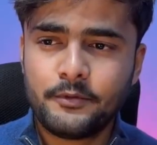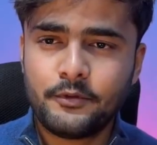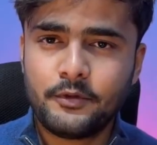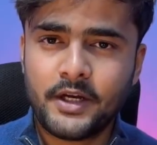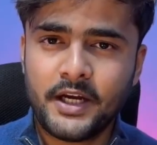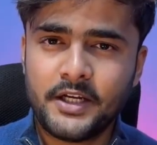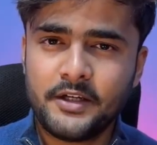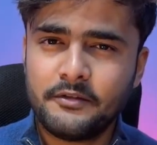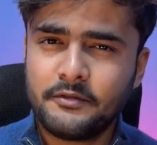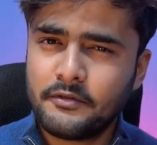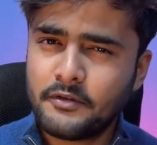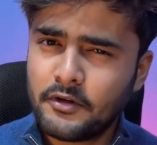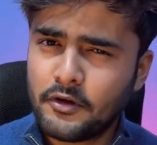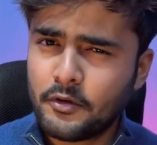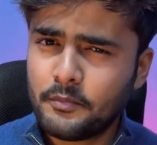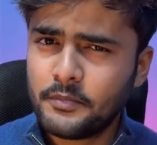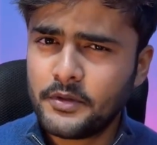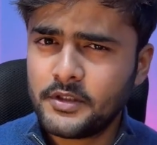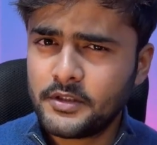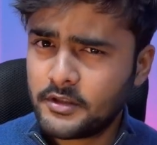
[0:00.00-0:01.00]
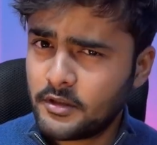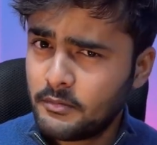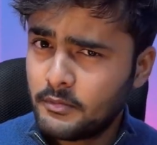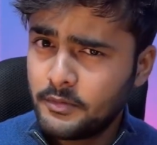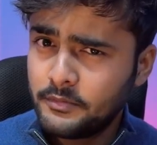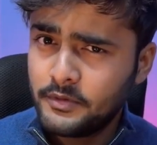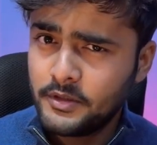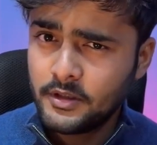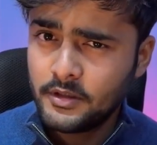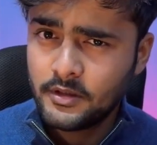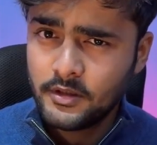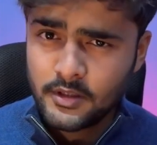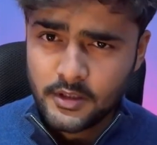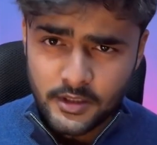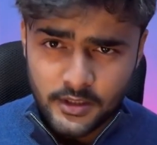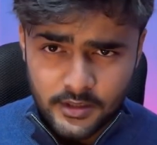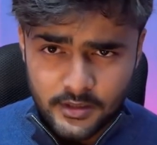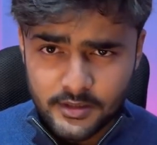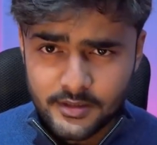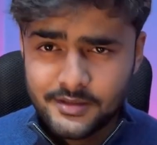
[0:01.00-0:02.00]
to kind of copy some of the
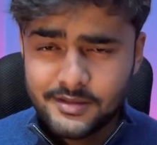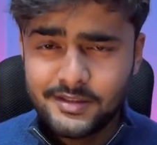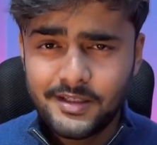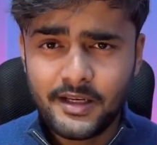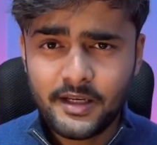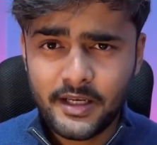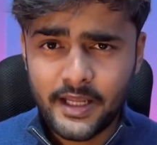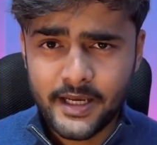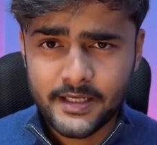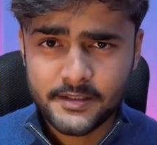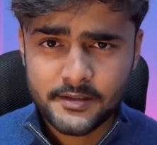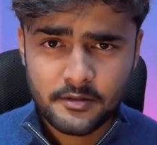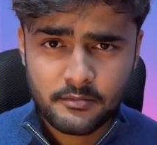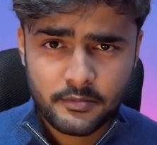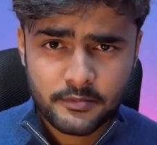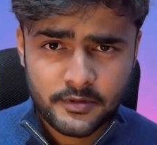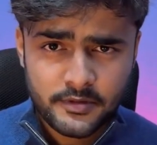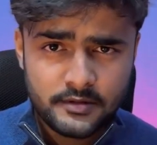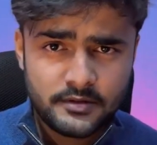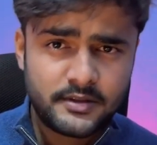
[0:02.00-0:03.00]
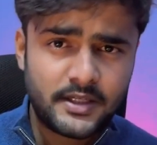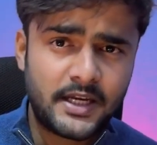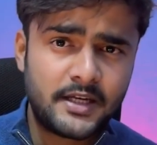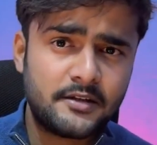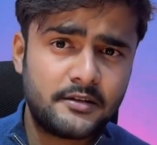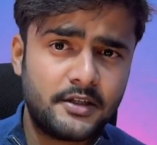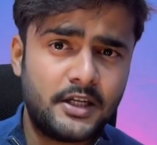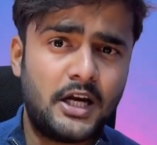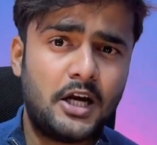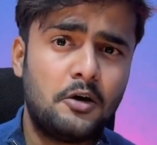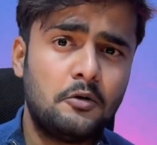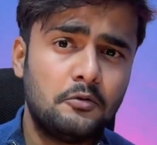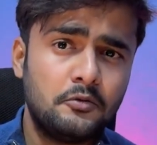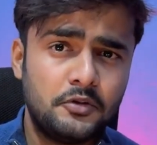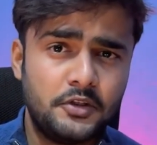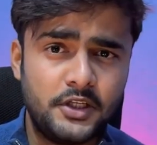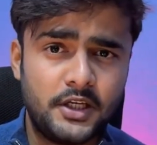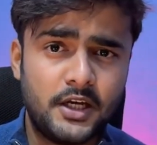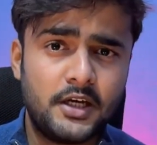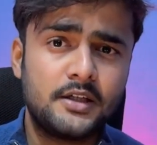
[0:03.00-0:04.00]
syntax, some of the standard, how
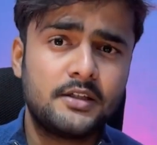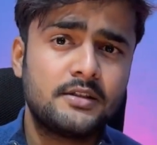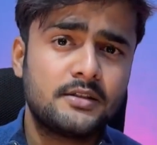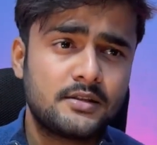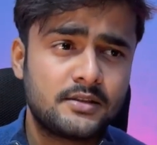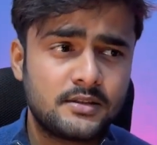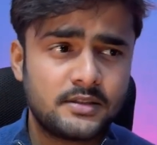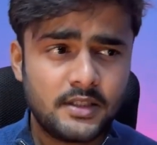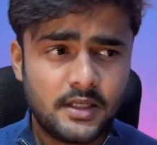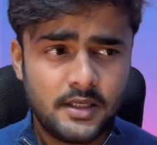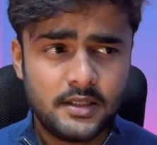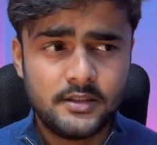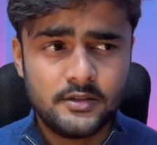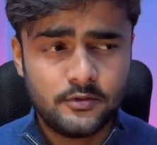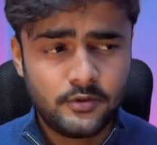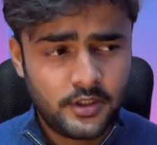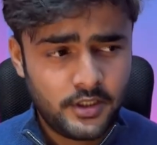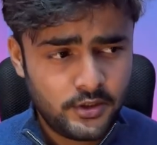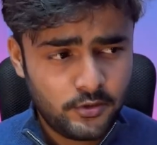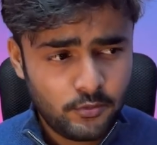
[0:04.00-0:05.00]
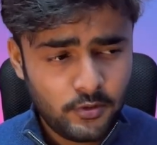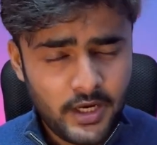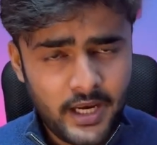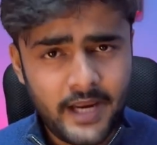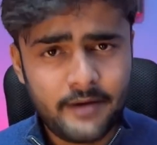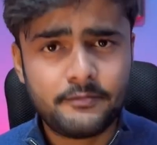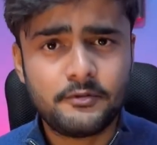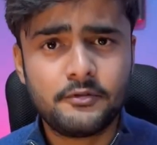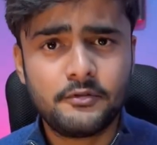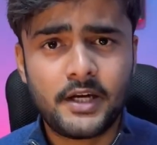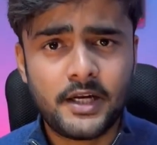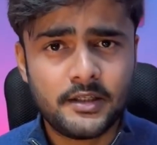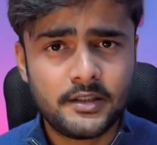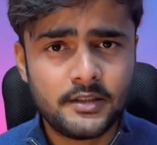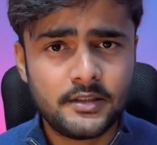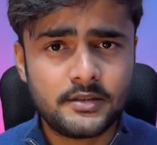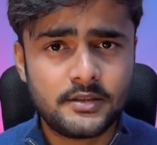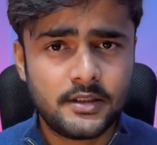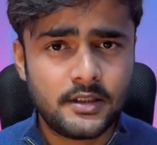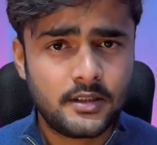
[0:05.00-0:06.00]
React says, okay, you have to write
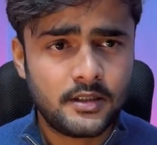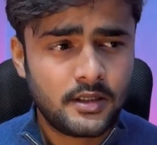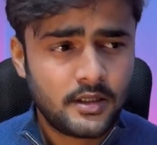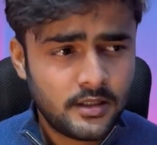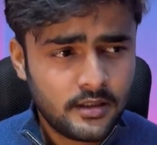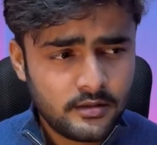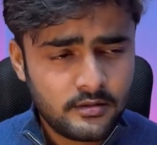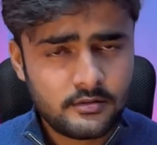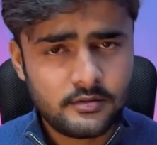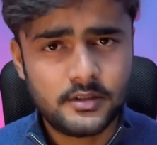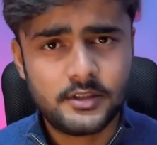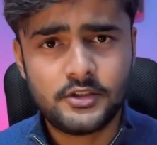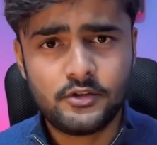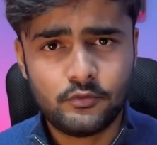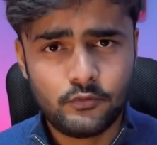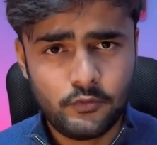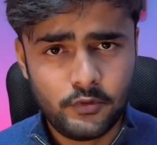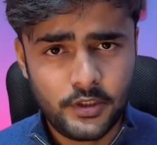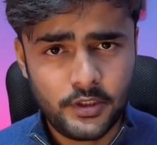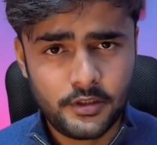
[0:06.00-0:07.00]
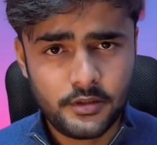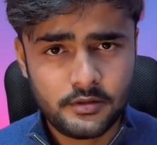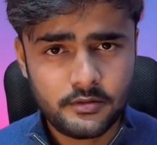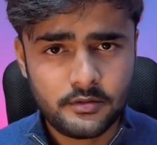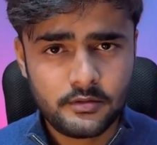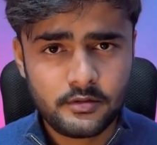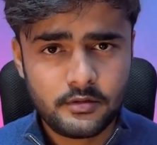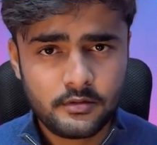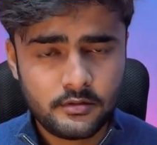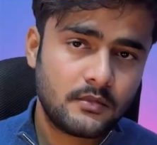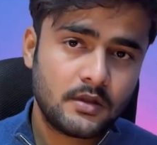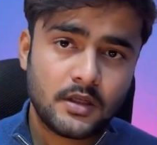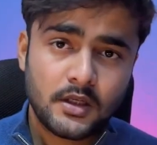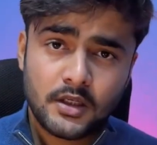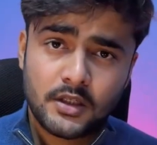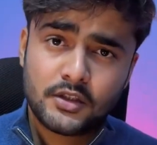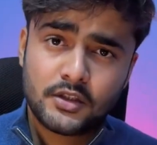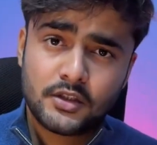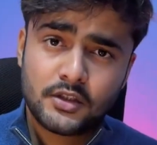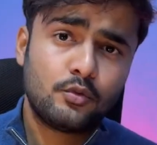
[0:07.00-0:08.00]
this thing this way.
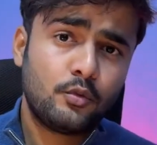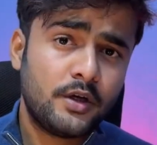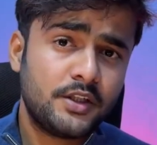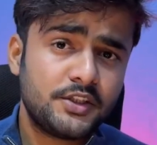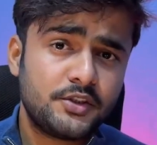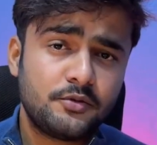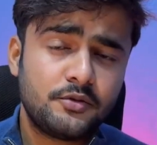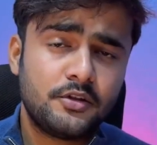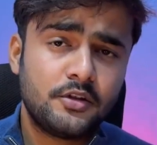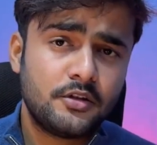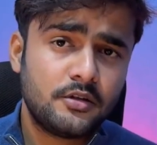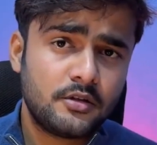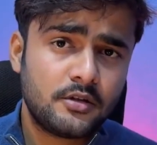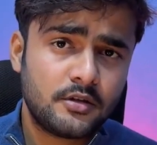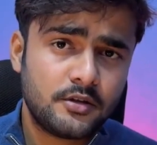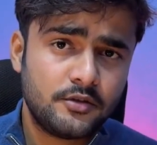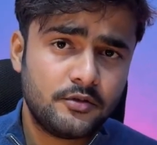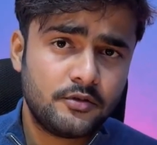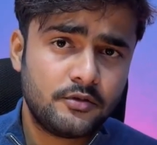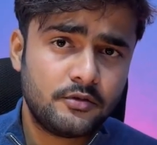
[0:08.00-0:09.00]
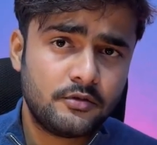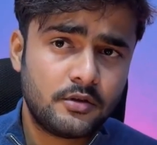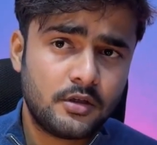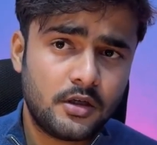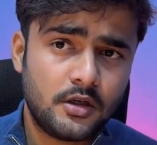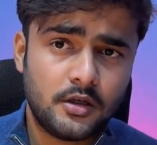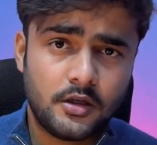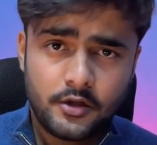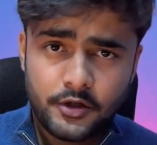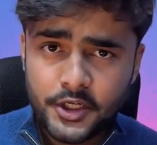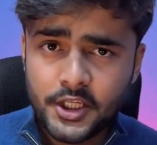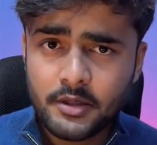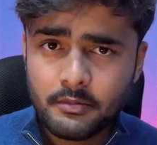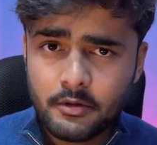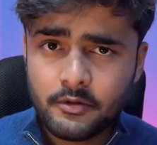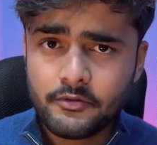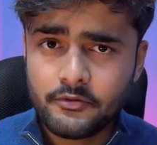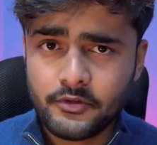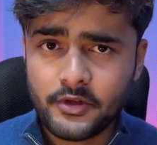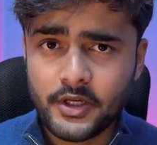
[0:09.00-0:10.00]
So once you're done, learning
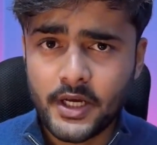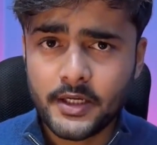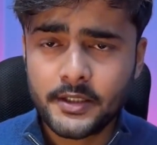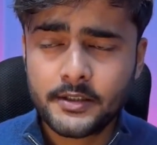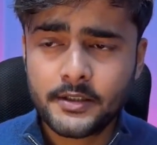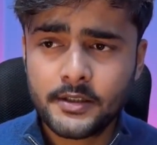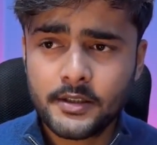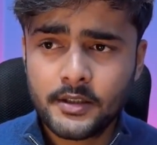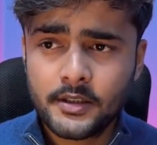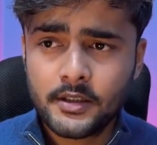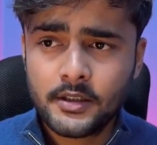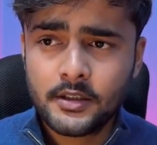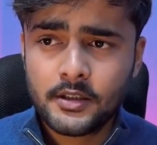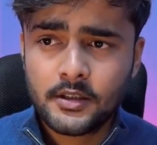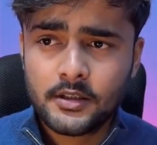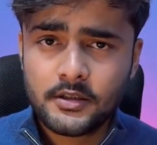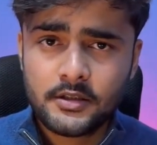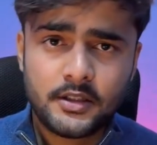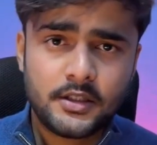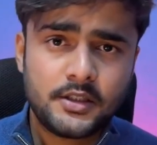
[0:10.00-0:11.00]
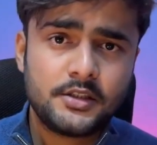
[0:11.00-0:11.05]
about React, there